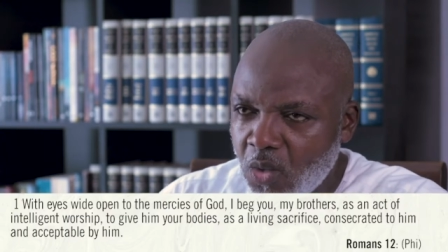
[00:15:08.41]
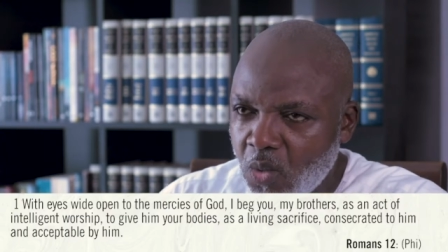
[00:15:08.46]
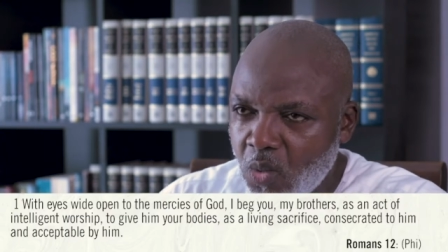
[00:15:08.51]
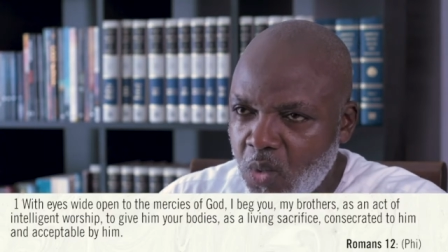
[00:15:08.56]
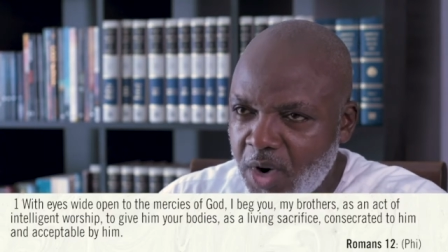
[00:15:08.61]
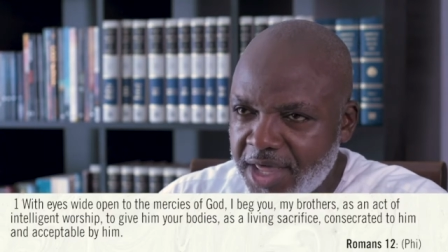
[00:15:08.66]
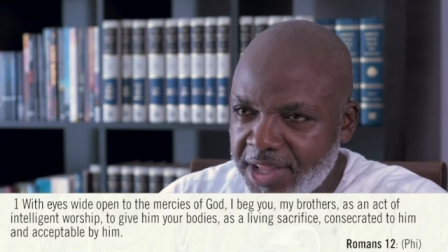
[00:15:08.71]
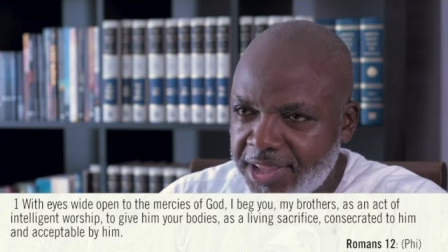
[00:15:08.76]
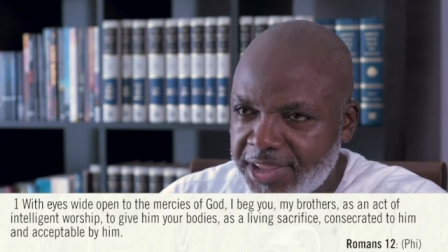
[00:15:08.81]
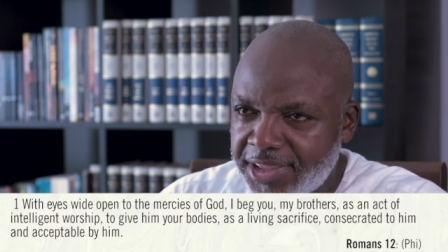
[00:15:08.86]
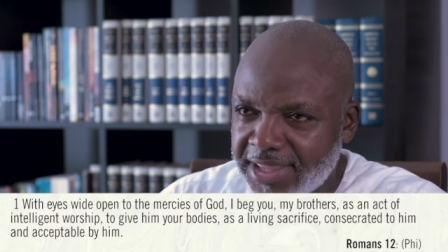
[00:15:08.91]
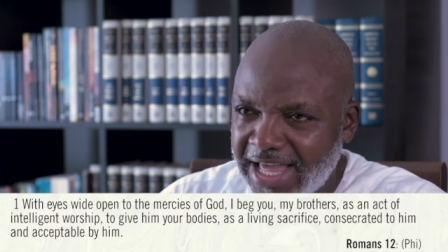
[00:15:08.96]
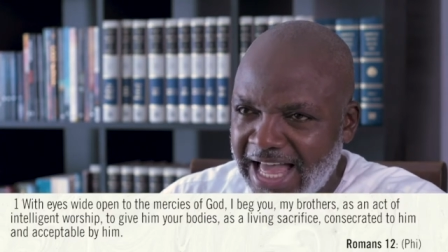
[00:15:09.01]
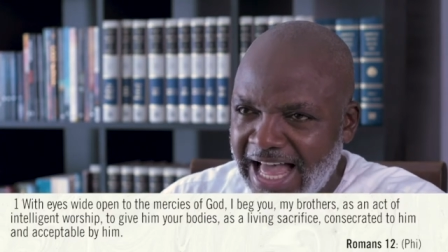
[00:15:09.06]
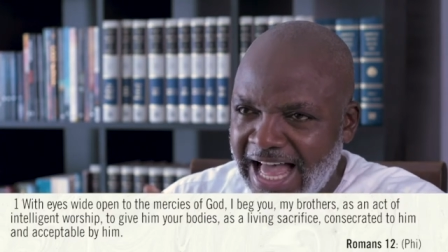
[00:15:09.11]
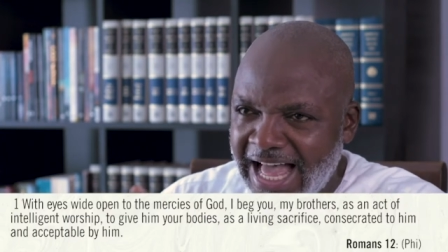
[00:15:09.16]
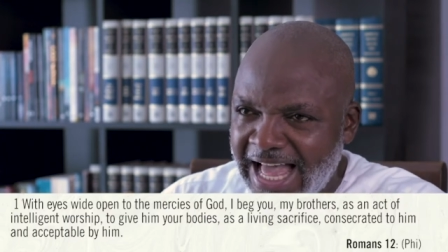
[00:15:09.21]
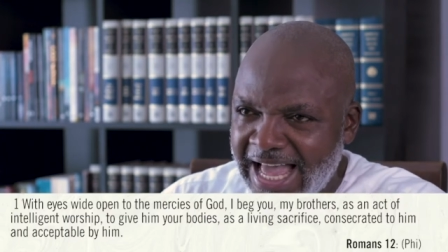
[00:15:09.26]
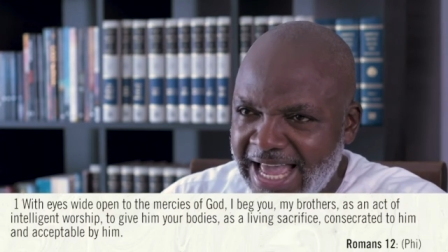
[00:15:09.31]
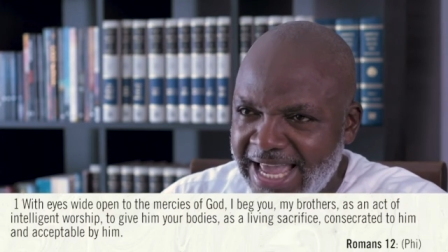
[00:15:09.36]
with
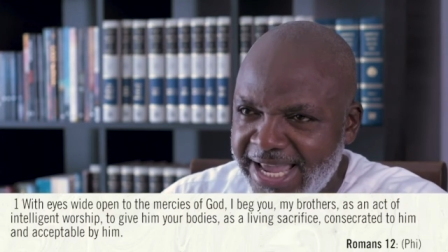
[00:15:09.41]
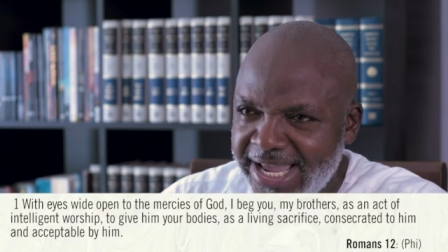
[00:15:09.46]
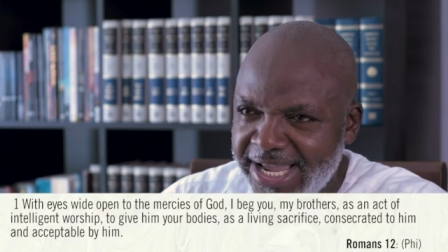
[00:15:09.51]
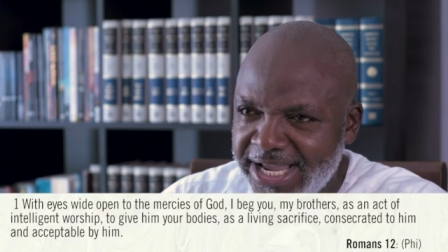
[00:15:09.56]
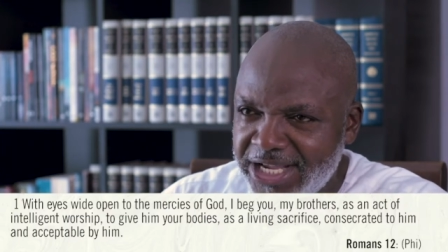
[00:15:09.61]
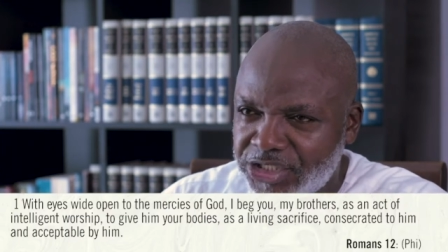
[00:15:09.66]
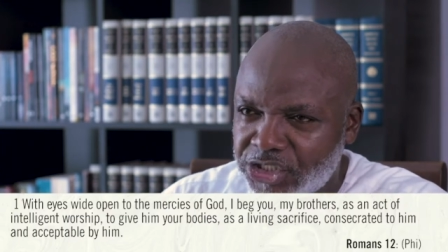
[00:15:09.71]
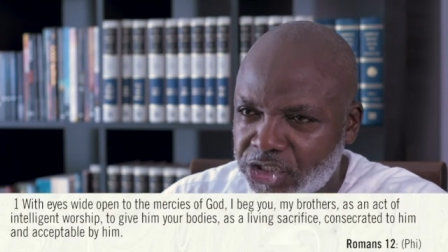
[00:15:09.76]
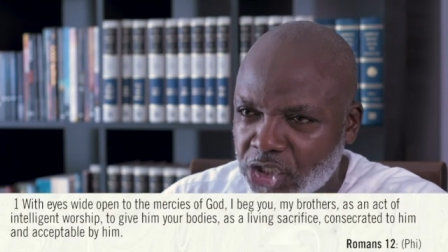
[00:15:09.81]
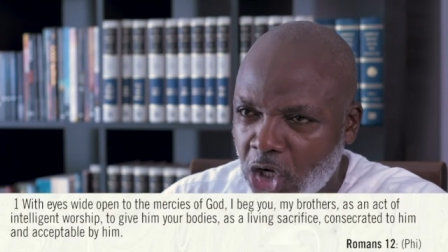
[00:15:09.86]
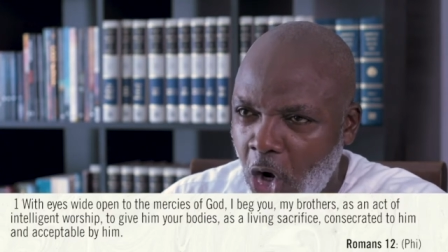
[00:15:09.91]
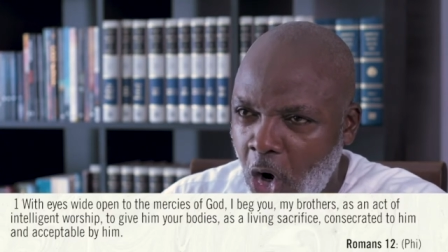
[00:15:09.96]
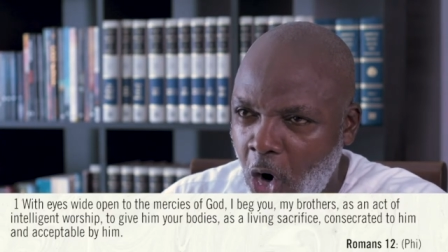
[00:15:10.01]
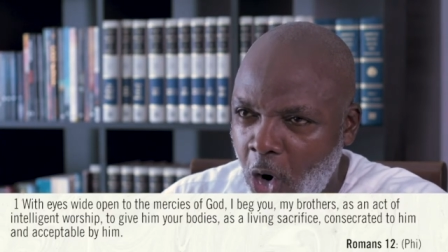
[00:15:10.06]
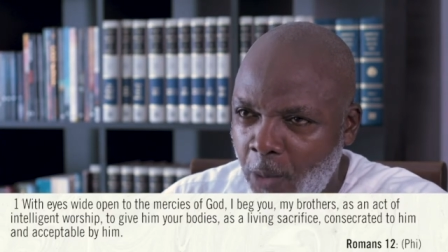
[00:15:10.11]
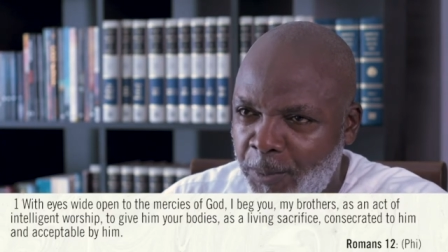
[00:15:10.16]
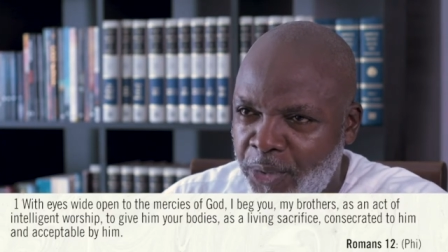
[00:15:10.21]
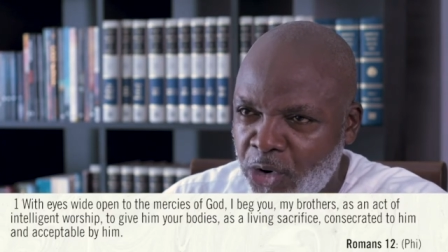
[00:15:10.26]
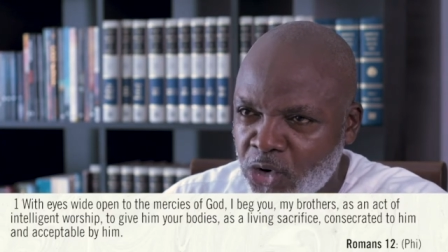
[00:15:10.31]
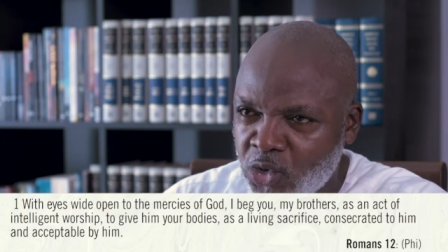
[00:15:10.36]
eyes
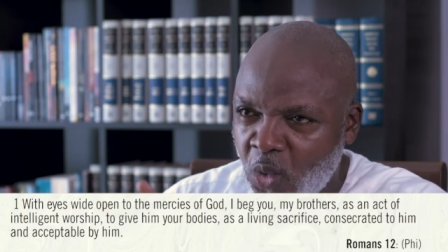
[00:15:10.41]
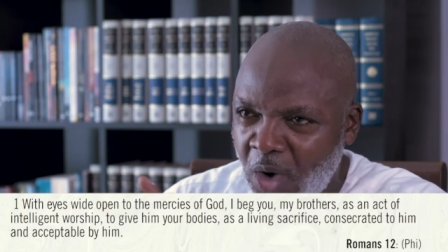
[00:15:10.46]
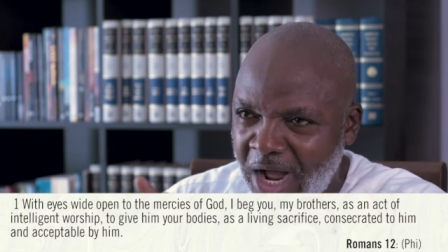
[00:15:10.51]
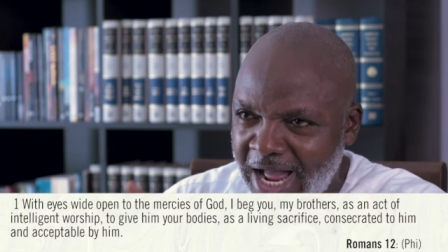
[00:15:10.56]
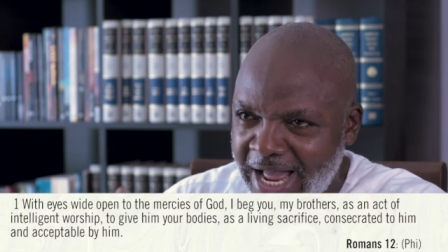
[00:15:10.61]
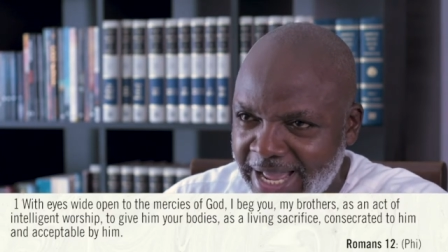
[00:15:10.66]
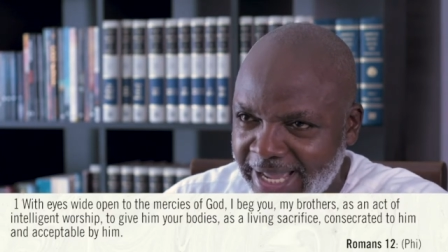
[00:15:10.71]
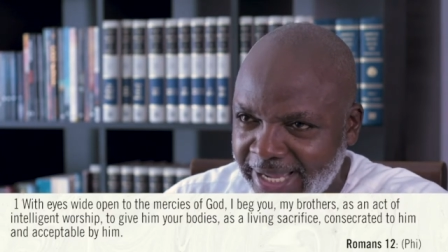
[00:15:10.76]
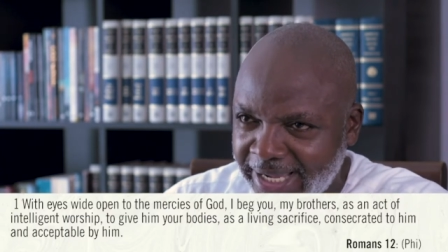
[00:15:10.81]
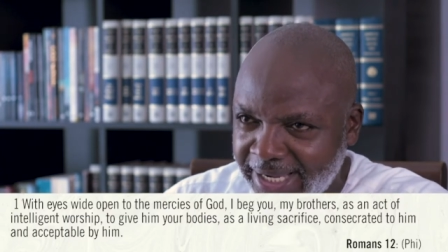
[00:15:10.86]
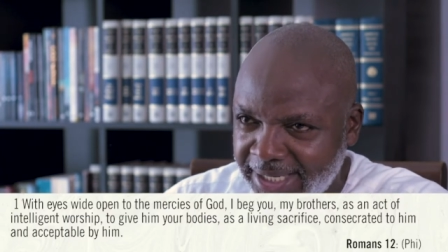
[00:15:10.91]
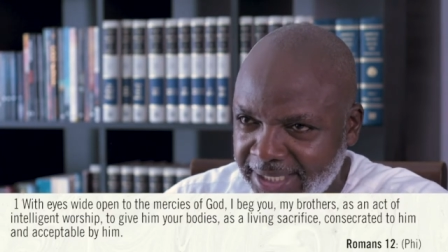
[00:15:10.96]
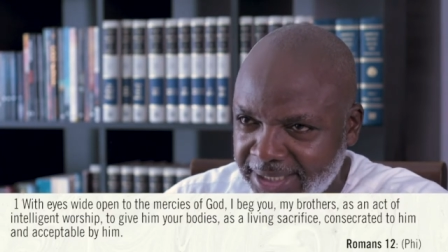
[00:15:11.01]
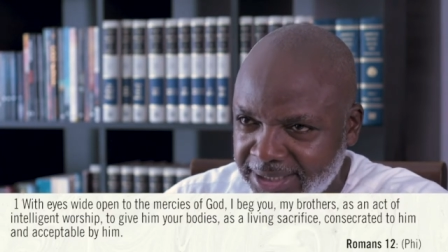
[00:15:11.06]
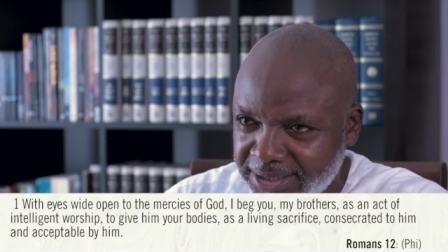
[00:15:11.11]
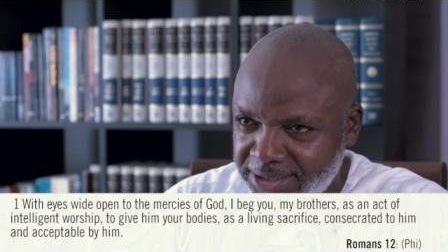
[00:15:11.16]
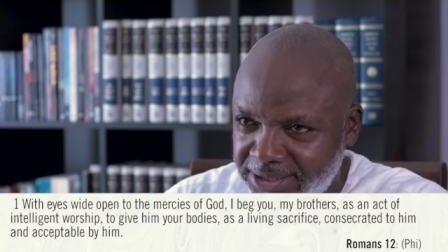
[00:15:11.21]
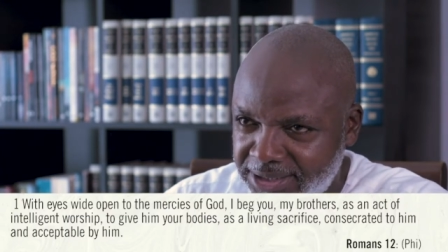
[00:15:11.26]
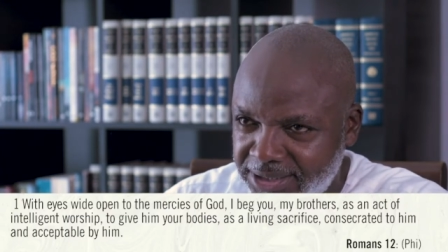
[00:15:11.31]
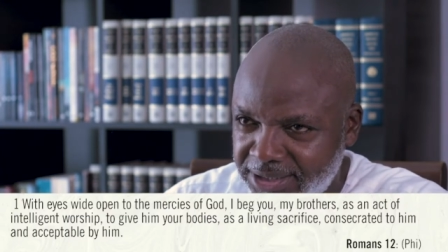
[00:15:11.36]
open wide.